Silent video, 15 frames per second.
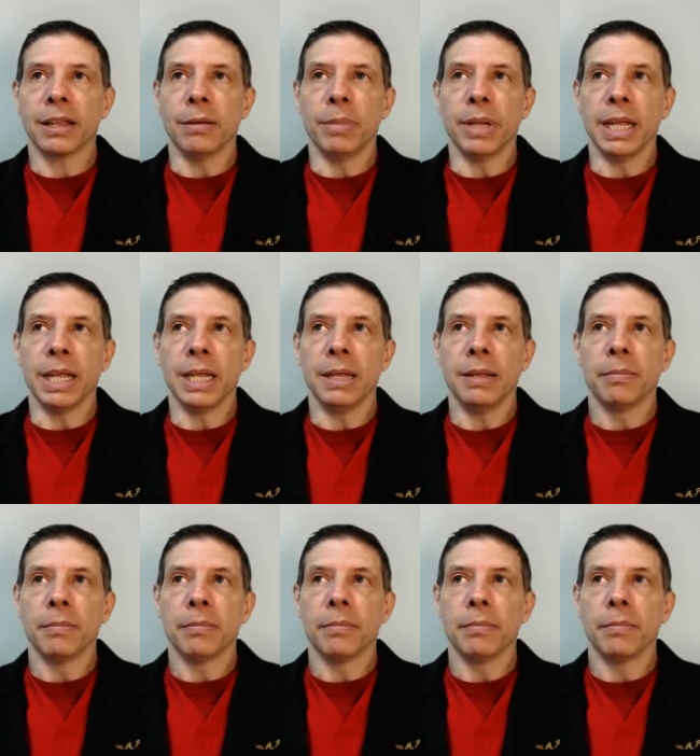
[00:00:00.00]
can be
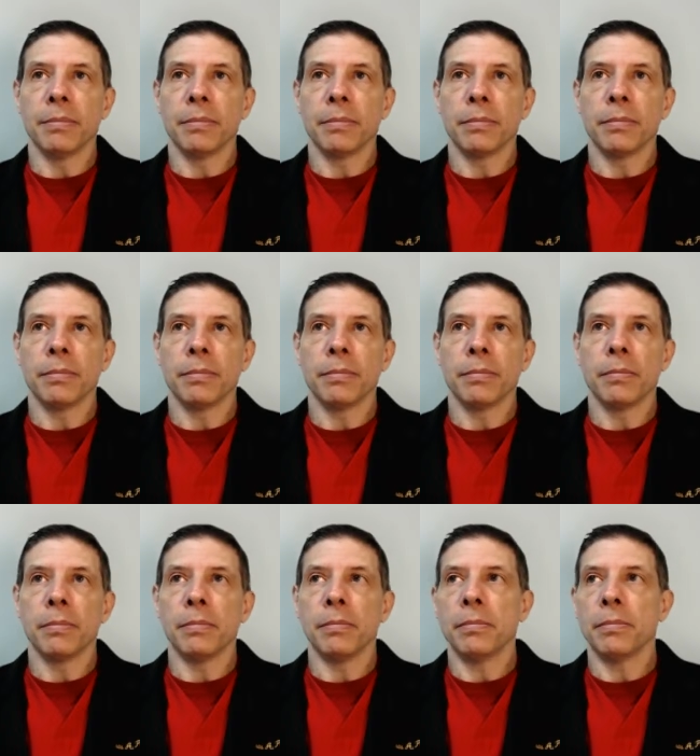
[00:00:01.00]

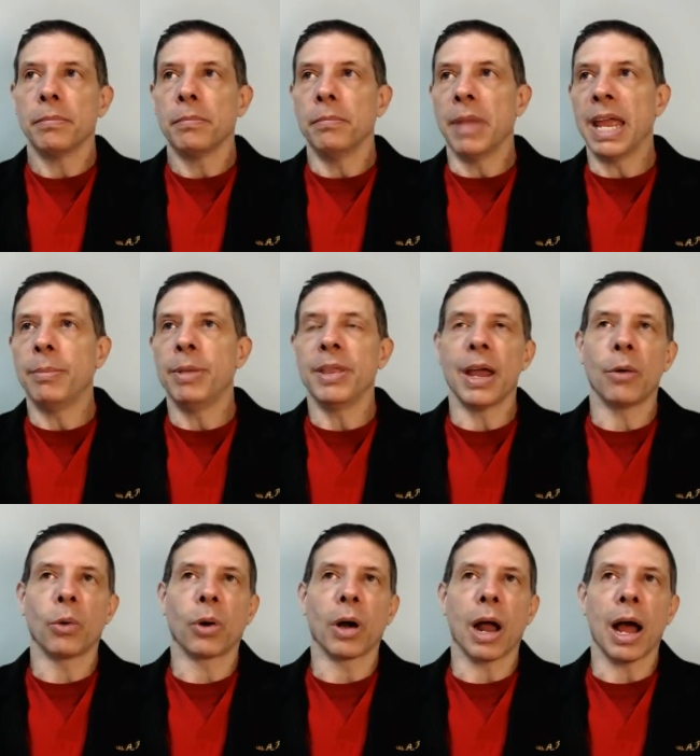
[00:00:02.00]
maybe it
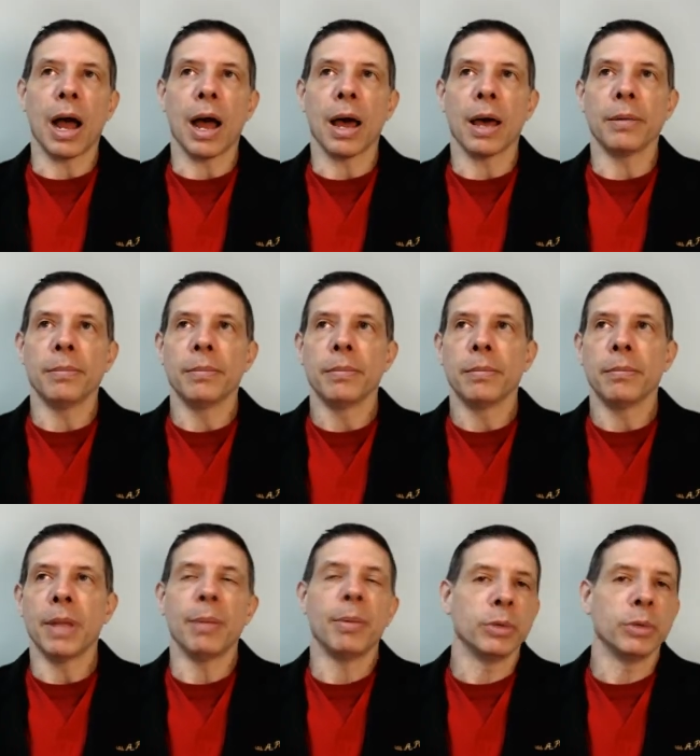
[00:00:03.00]

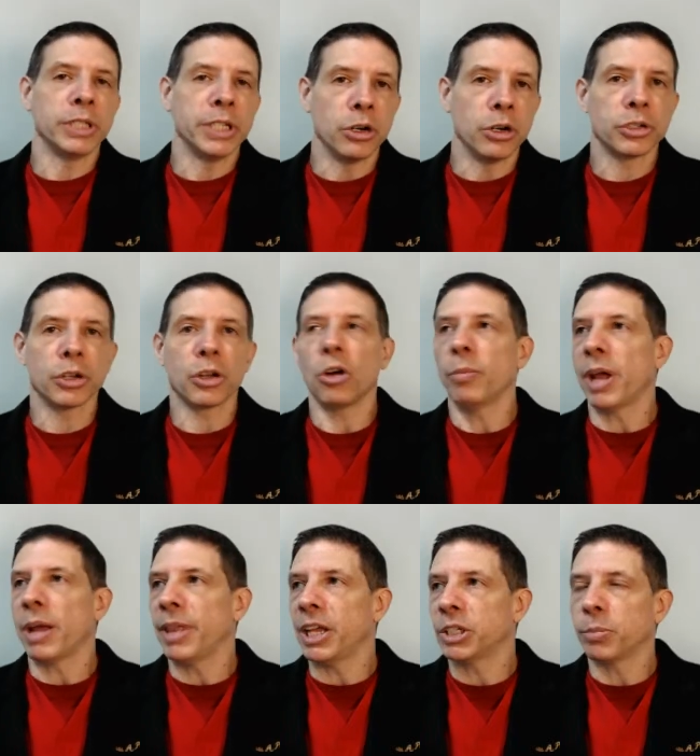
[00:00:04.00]
was years ago,
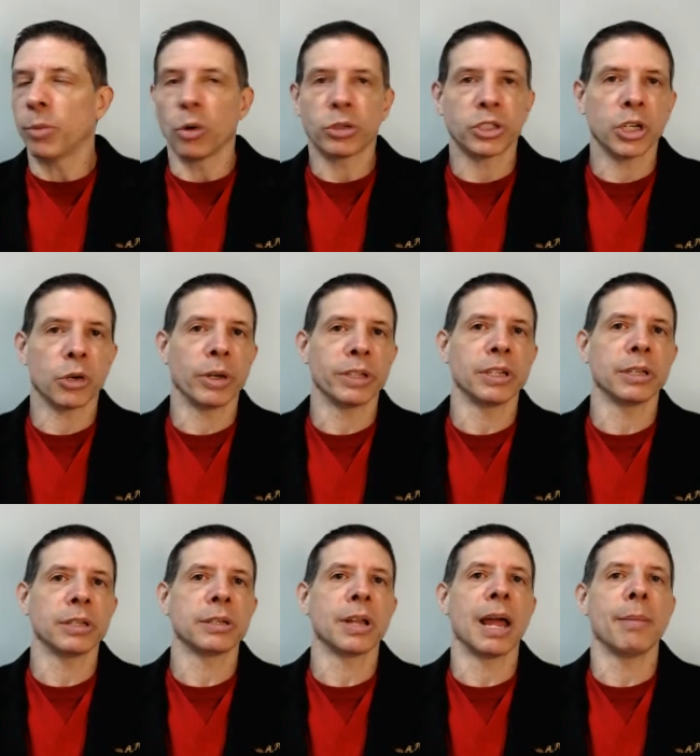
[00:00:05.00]
maybe they smoked cigarettes at
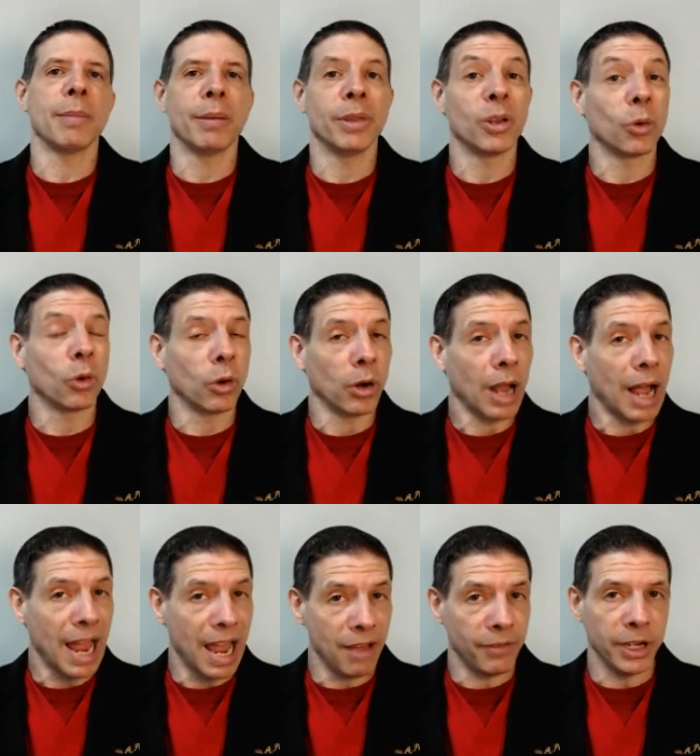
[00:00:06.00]
the time, maybe they were
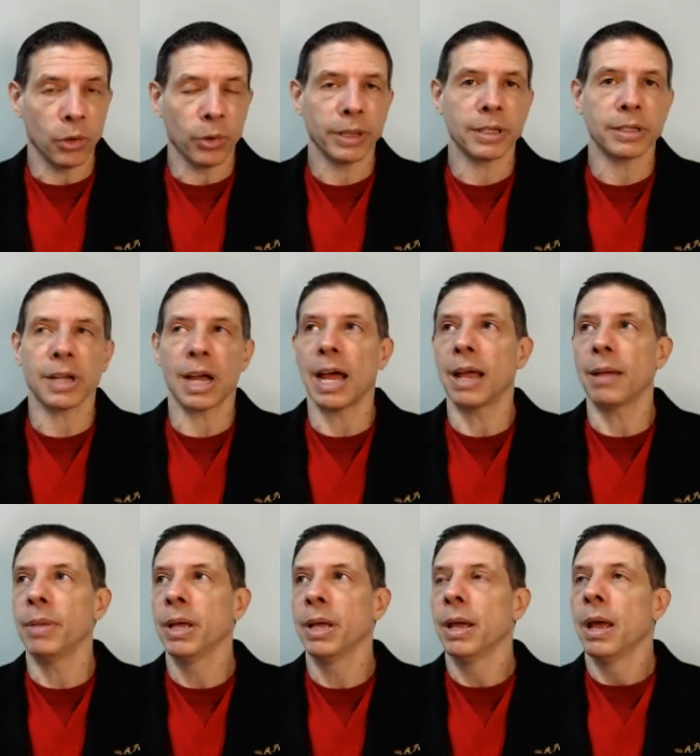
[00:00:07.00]
heavier at the
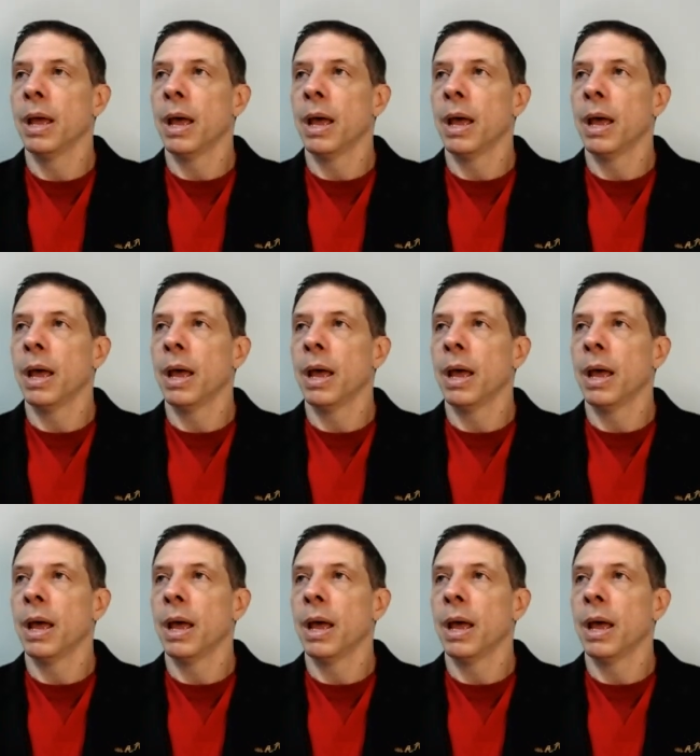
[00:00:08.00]
time,